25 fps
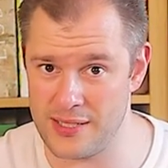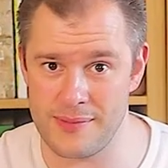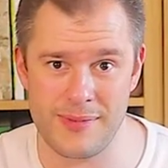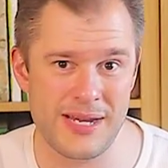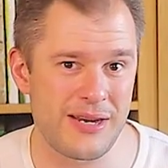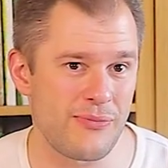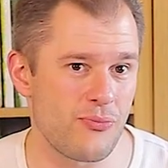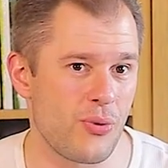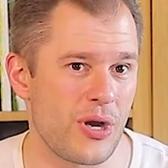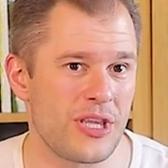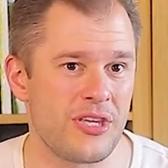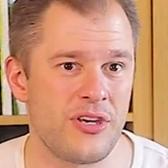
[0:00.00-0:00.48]
I
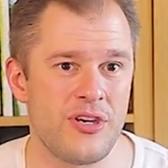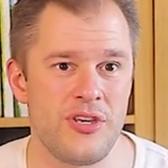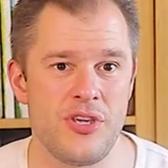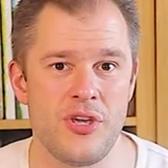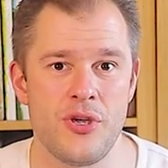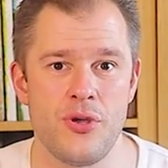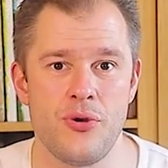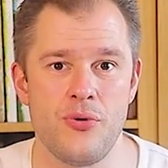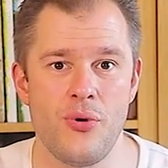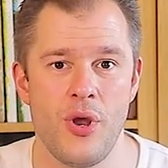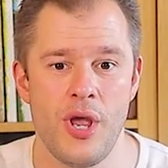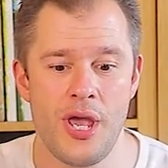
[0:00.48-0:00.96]
mean, whether
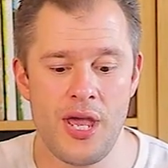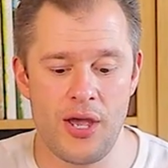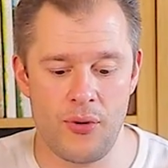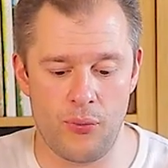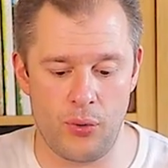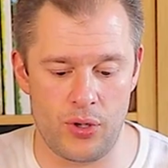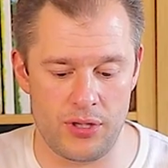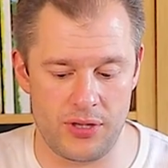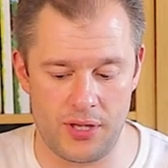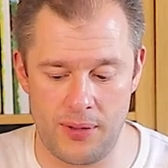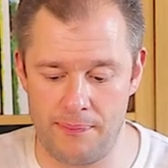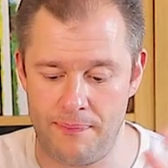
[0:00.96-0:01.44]
you
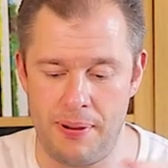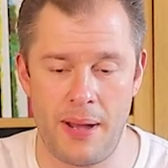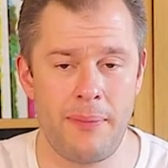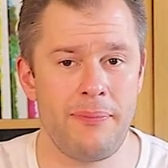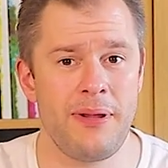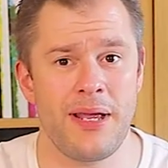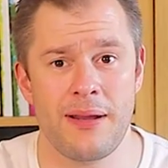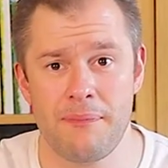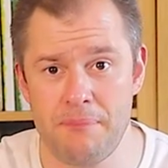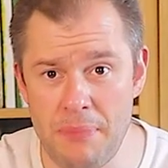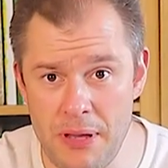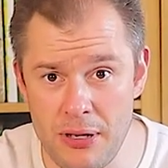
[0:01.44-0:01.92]
want the
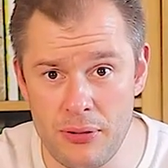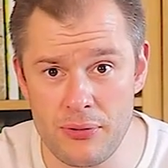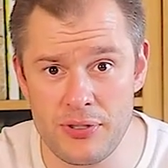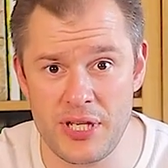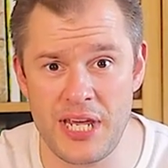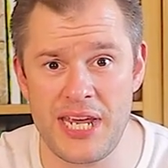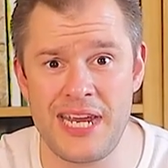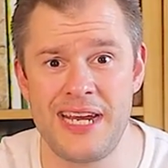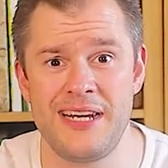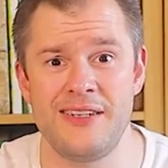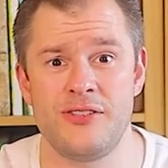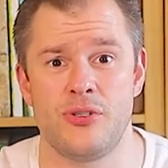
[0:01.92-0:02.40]
public
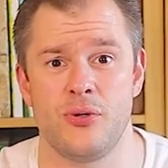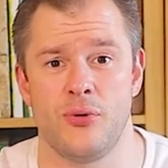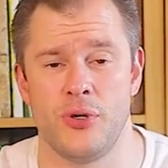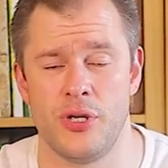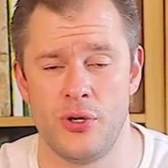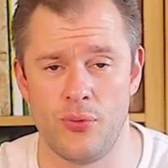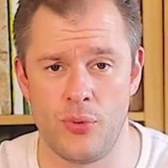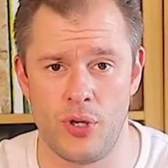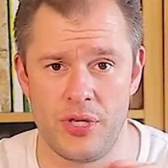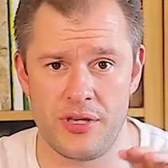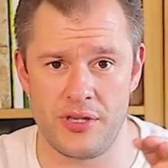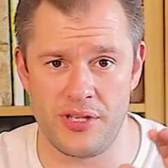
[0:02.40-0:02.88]
buildings or
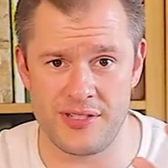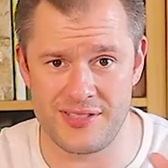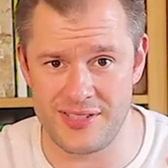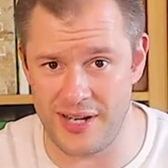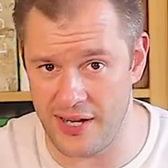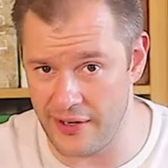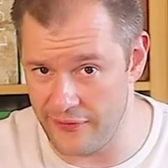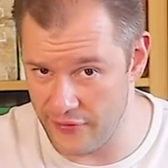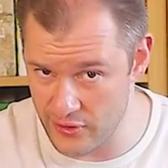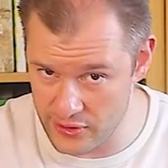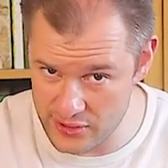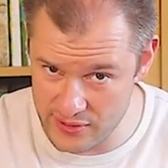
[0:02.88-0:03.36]
you want the
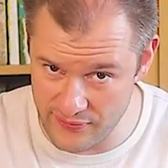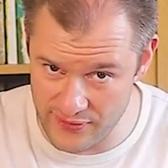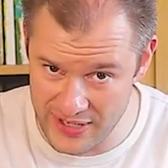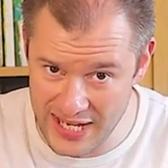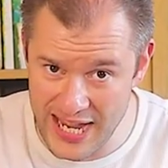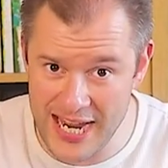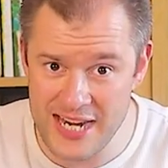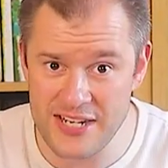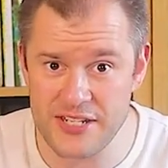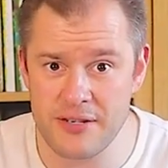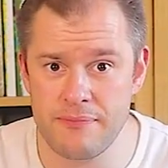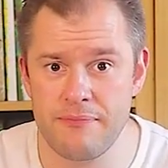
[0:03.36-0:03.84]

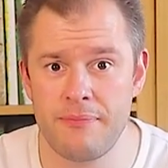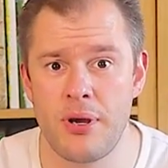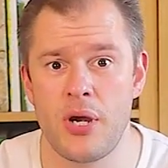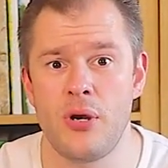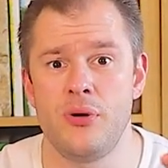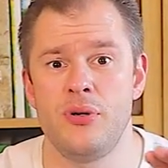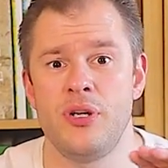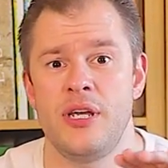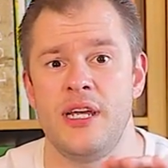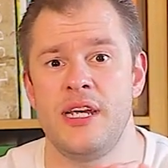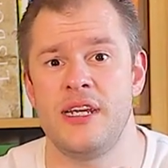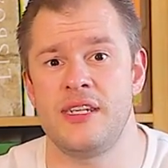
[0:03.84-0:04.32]
diversification
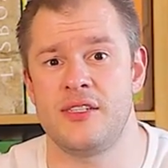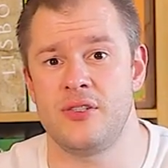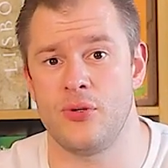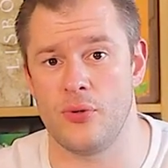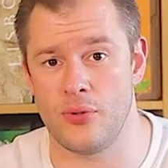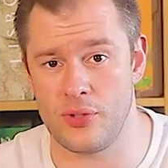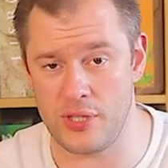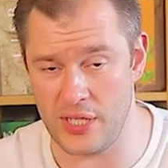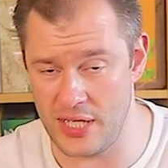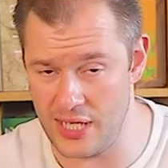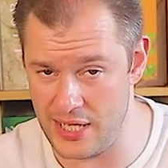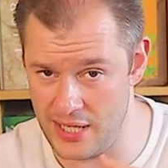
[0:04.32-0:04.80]
bonus
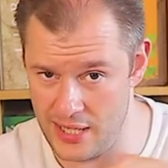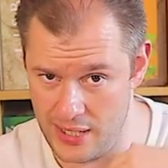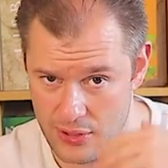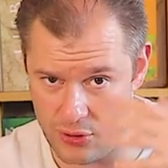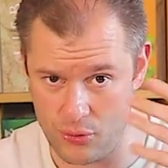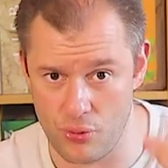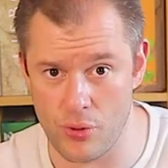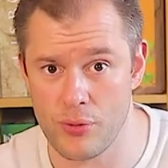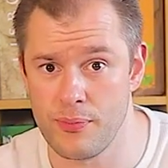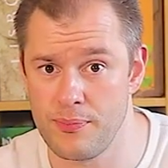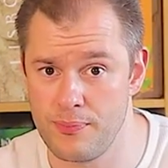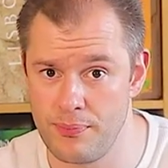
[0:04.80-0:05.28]
or the
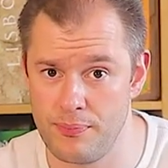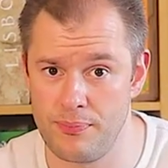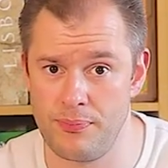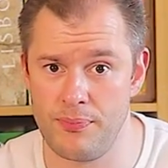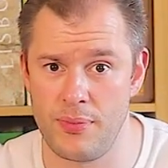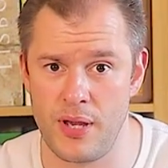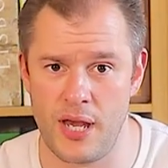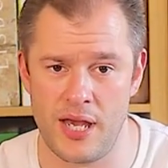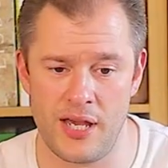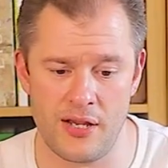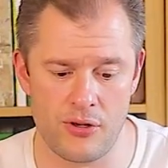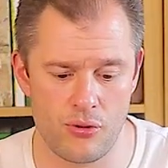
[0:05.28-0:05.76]

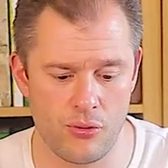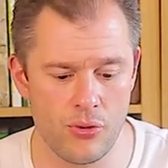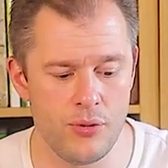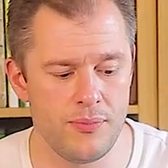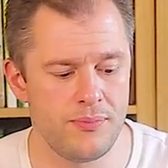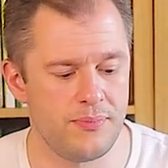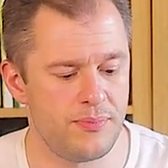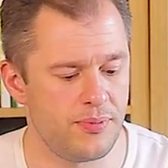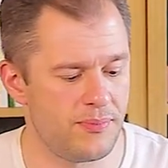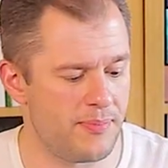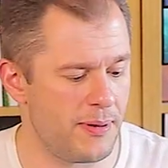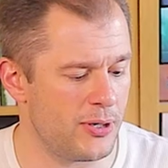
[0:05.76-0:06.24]

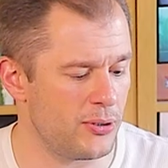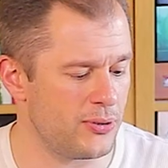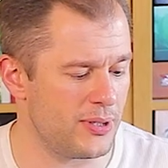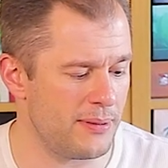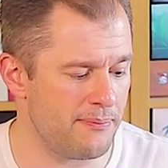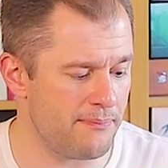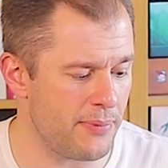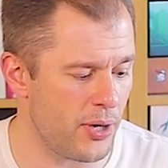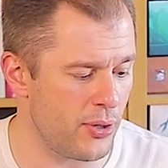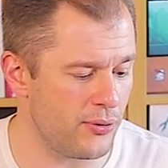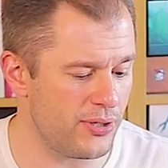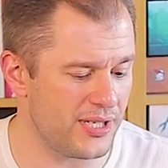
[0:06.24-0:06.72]
group
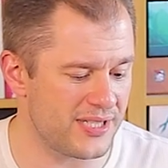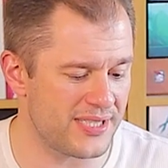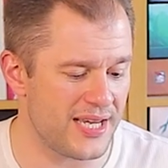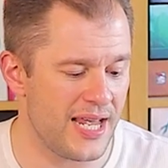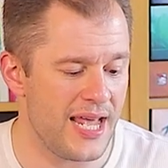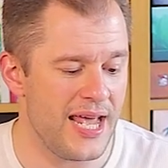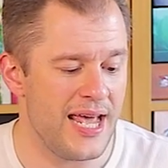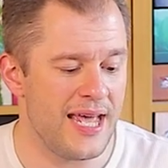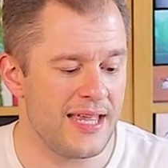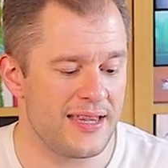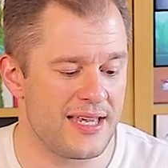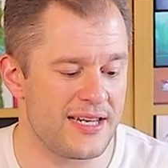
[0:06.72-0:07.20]
building bonus,
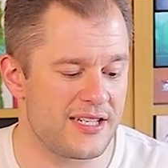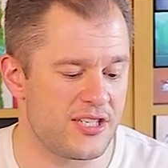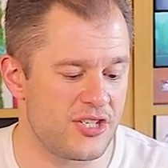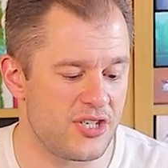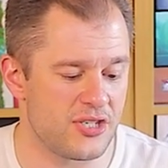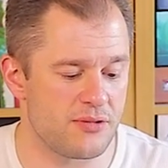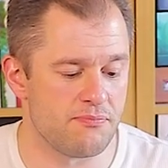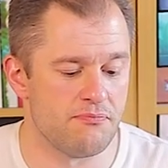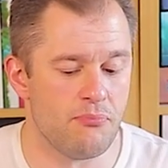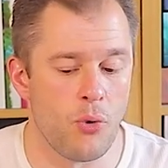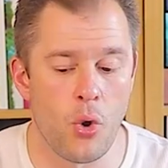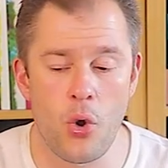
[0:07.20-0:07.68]
there's
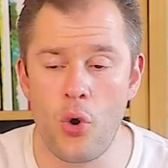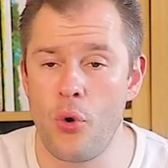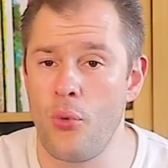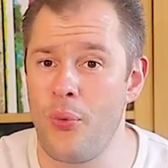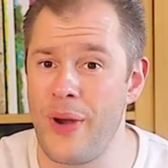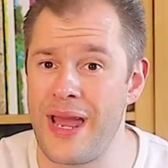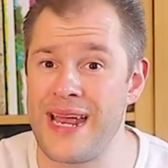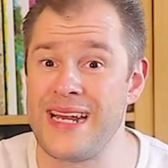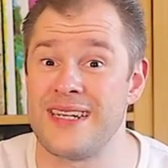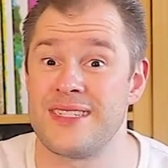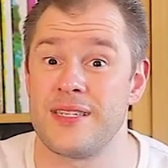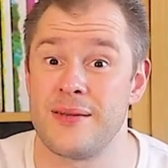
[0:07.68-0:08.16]
just more
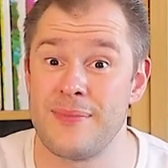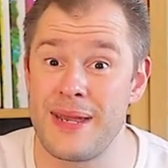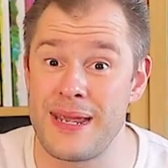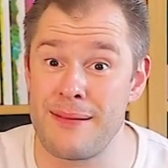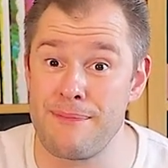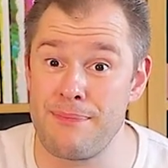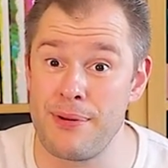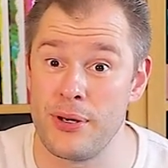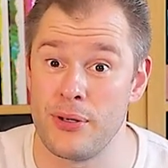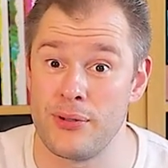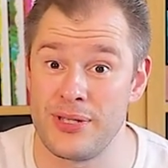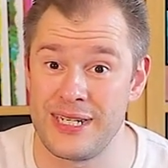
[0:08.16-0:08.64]
ways to
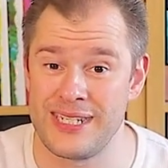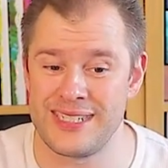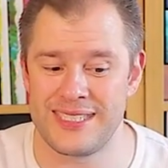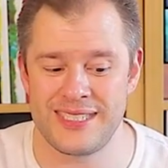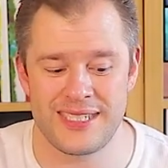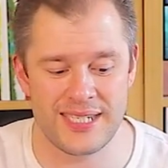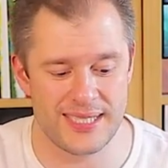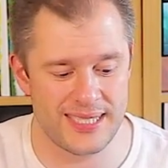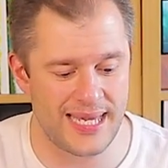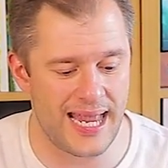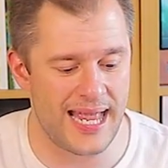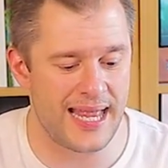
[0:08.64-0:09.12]
make buildings
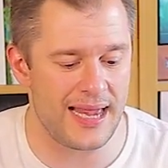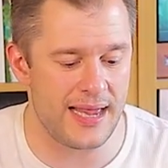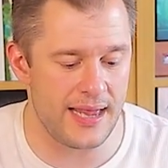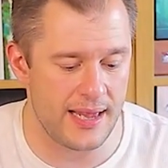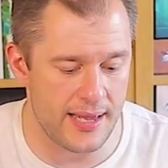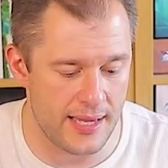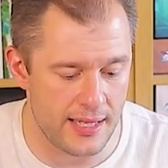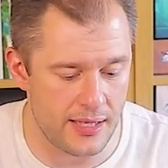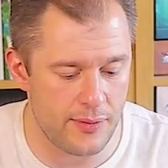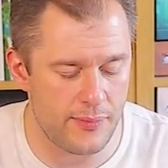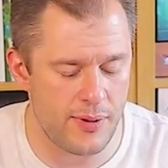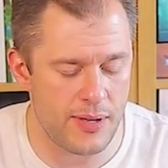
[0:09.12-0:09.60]
just that
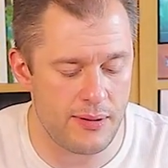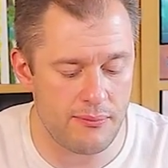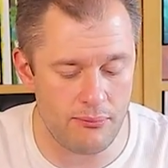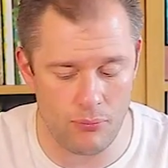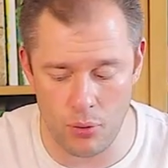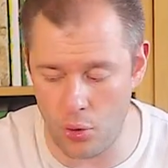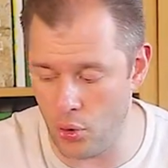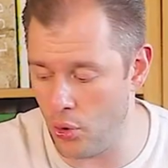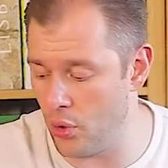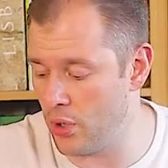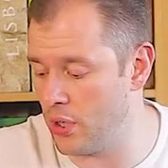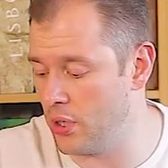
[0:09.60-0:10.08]
little bit
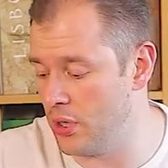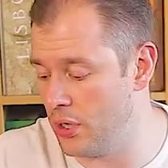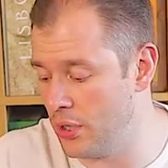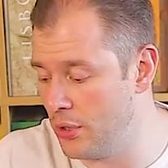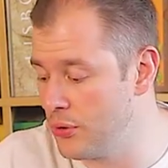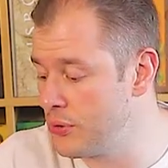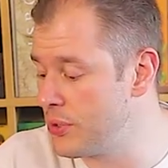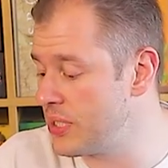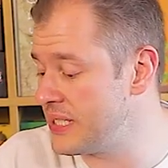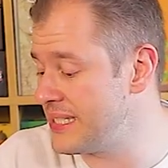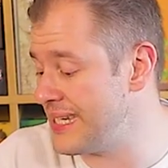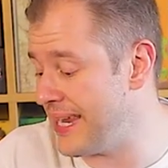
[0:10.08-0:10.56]
more
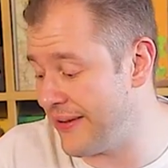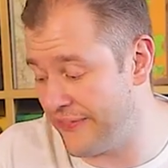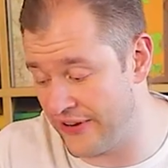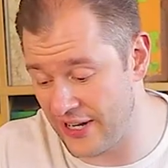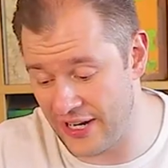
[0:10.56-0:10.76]
lucrative.